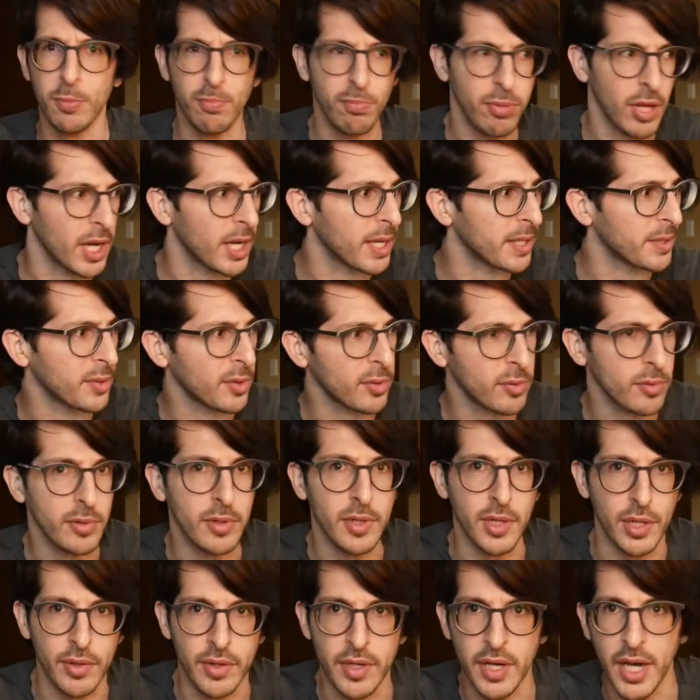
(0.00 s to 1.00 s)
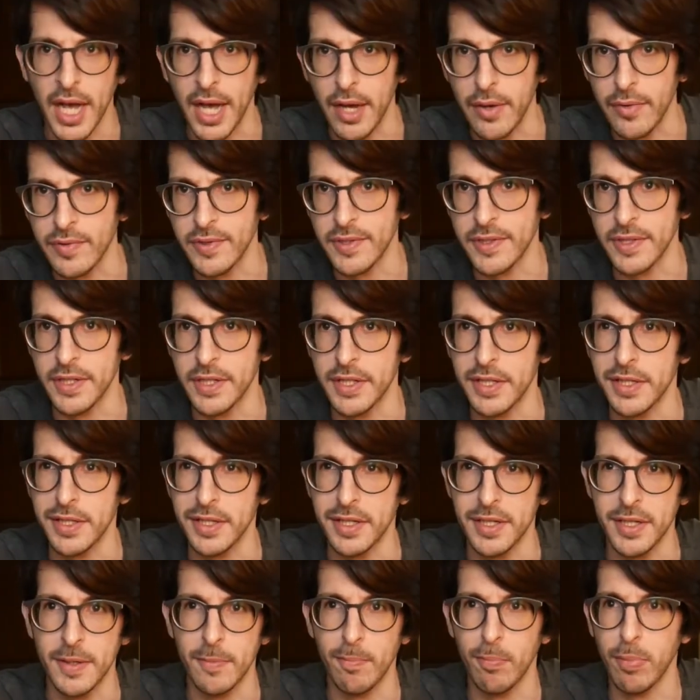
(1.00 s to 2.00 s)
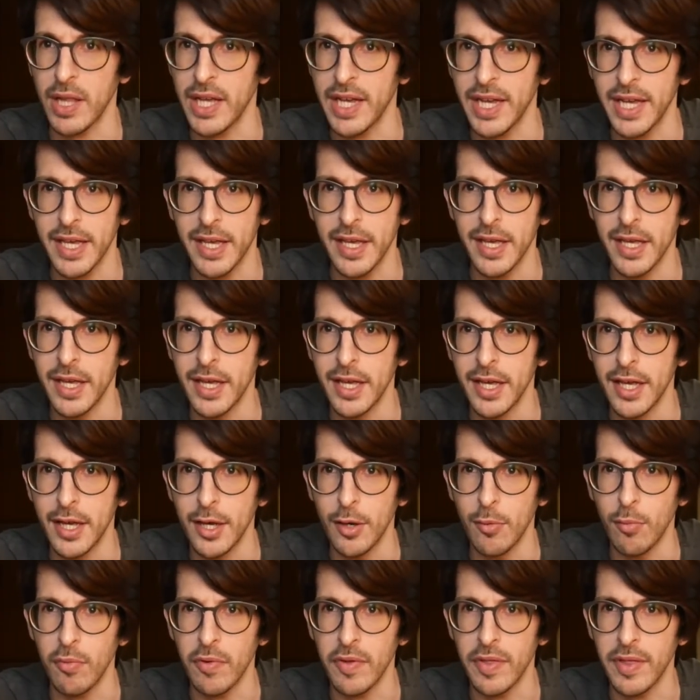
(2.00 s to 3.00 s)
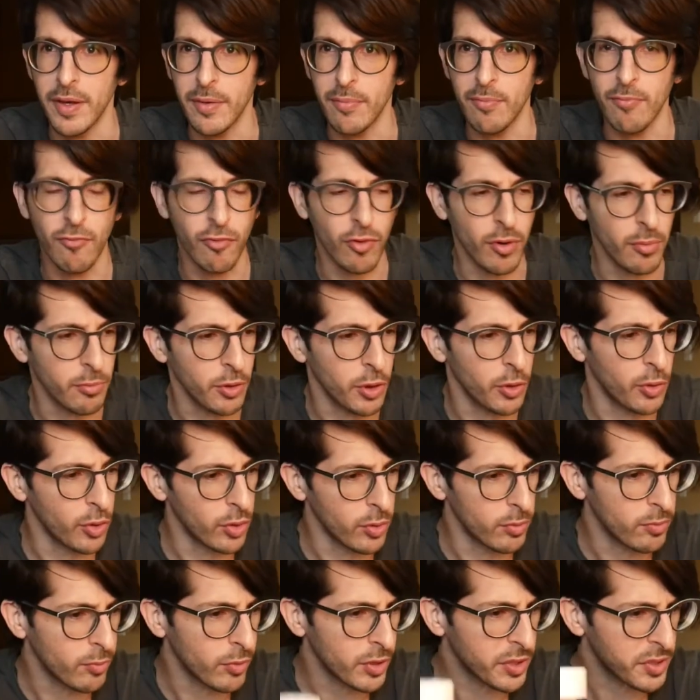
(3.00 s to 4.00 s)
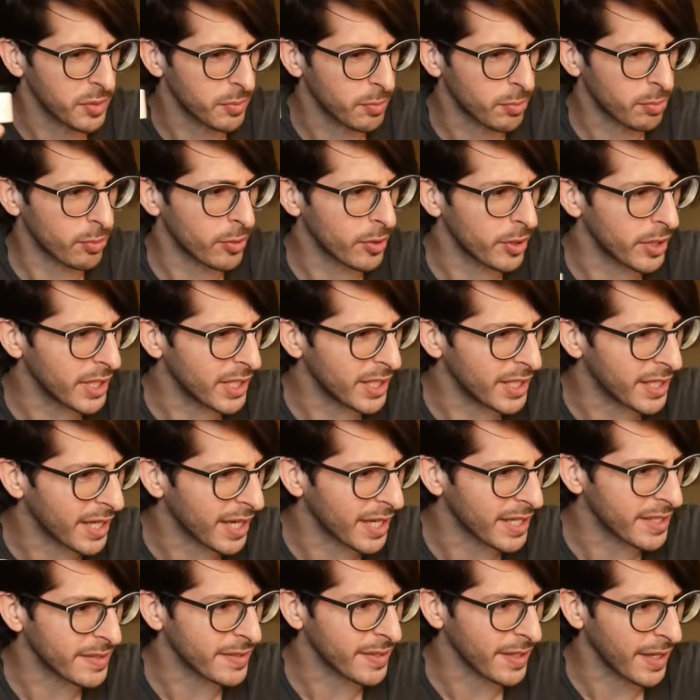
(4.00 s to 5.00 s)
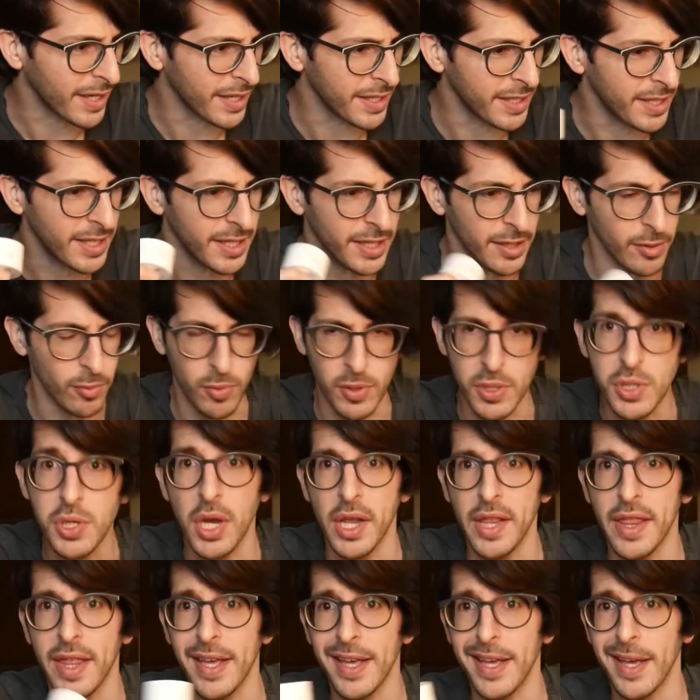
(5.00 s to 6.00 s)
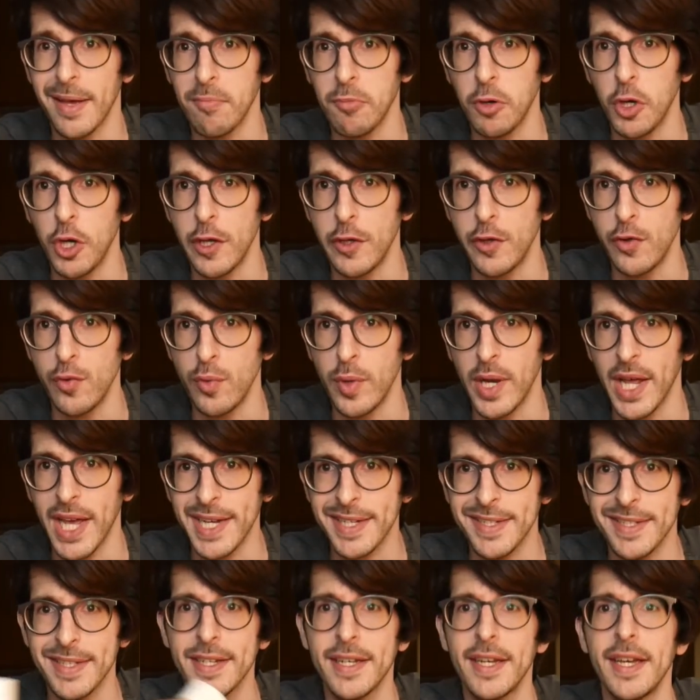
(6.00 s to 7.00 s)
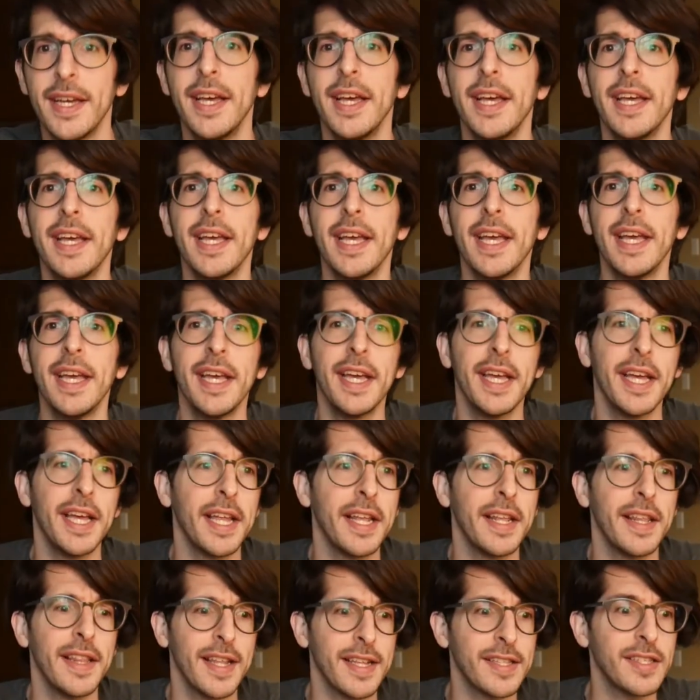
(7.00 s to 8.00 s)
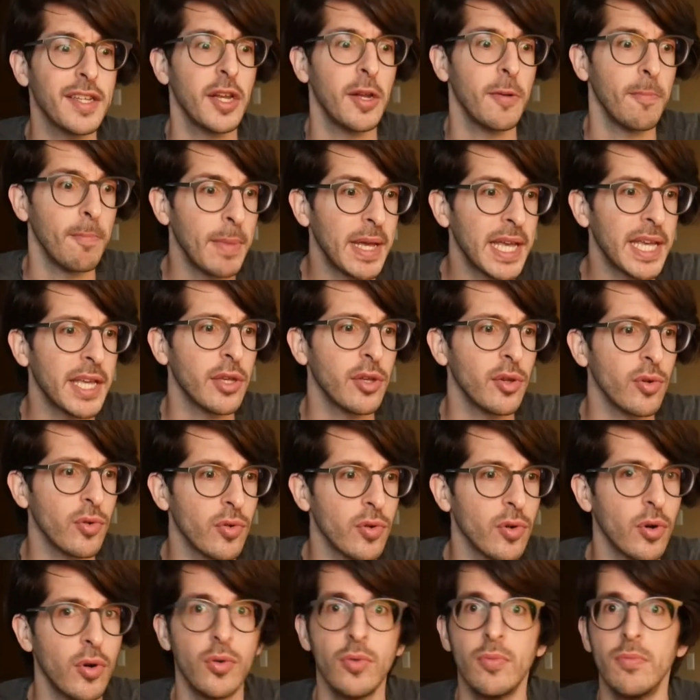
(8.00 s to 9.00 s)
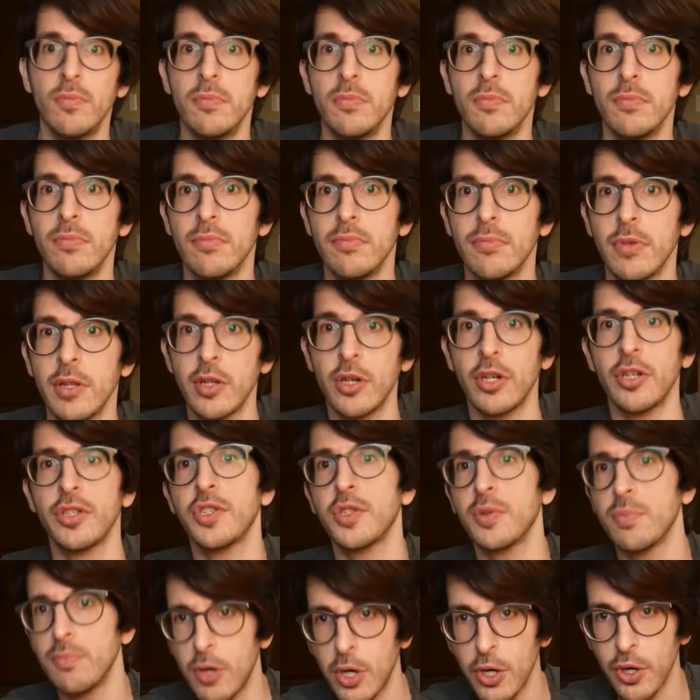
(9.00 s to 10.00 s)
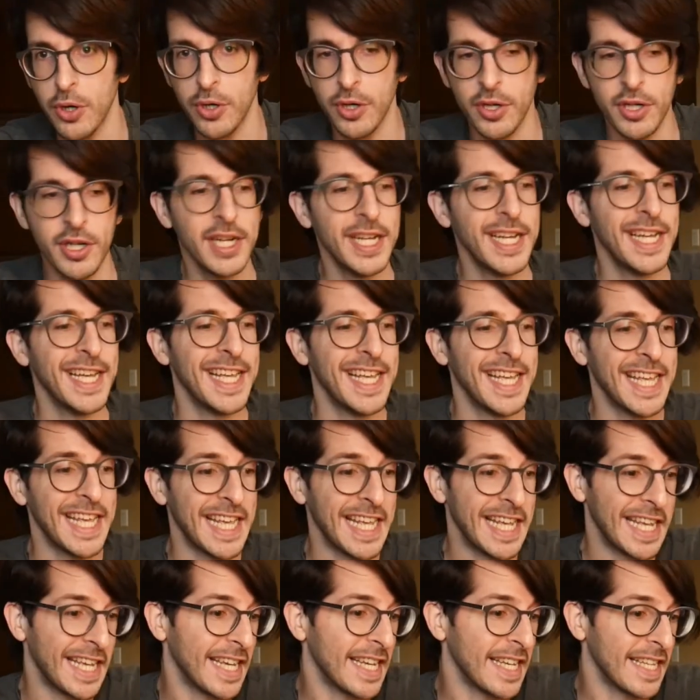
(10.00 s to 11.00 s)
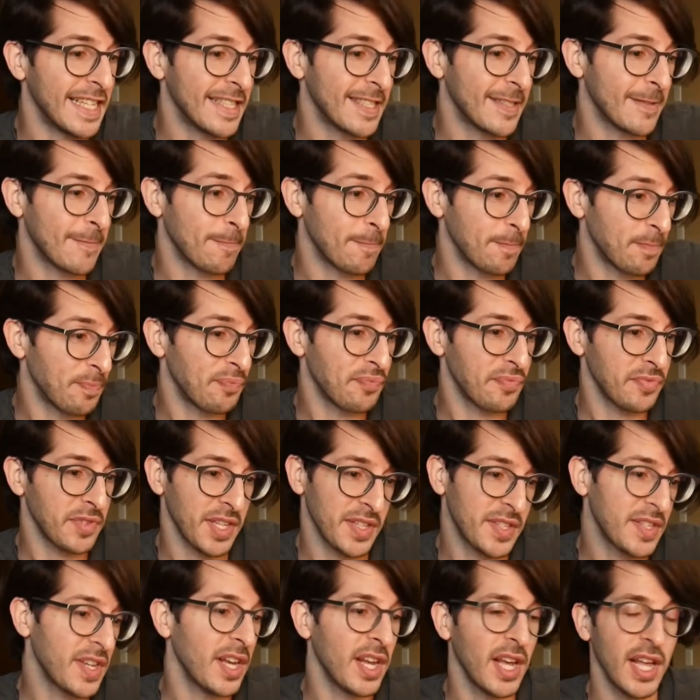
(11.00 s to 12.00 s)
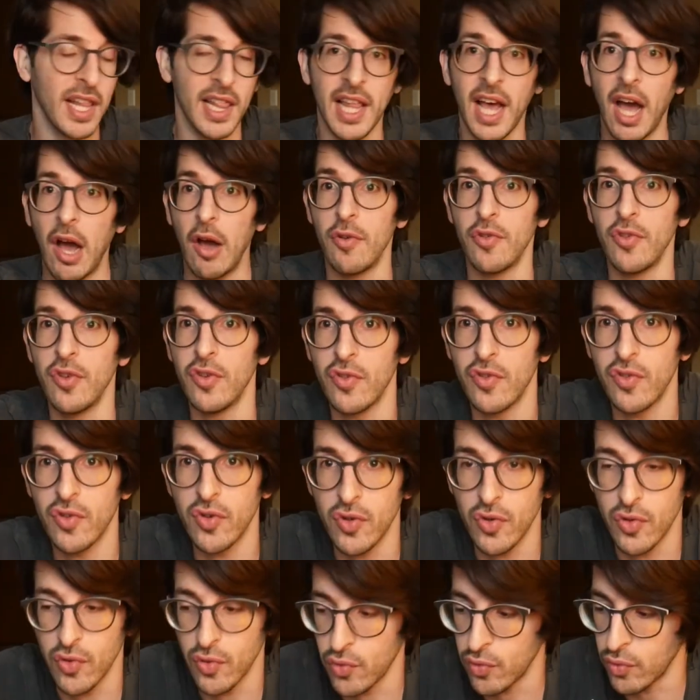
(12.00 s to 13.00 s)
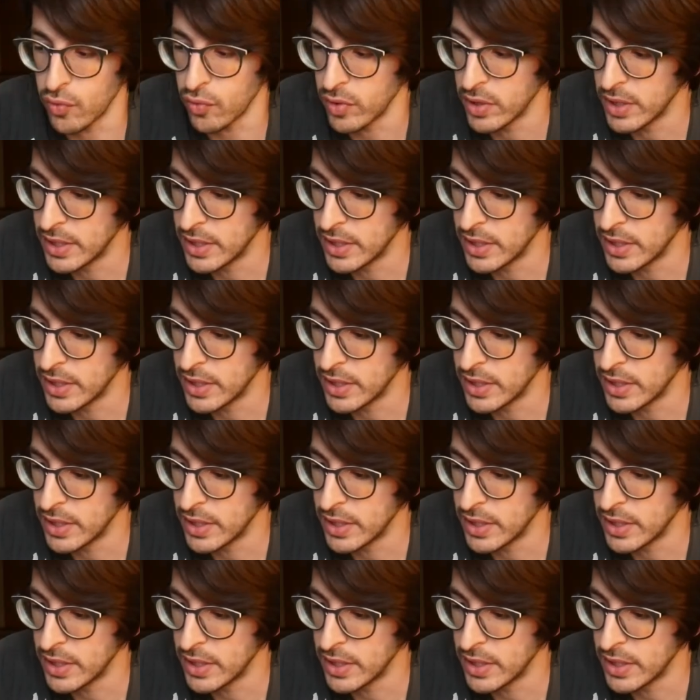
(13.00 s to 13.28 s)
plugs all around the house and play with them from your room, which is a pretty nice idea, which I think I'm gonna do next. And that's gonna make your home a lot smarter, and it's gonna allow you to